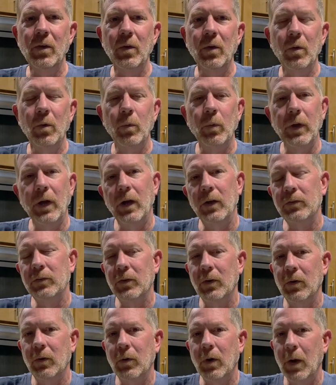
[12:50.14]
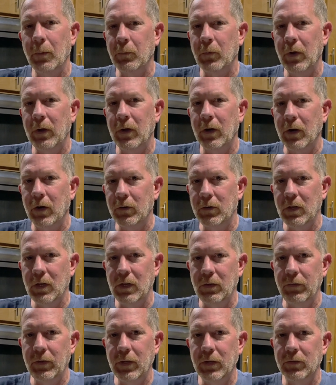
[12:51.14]
We also upgraded our
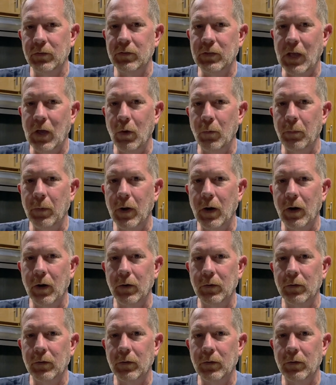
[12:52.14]
TV and soundbar.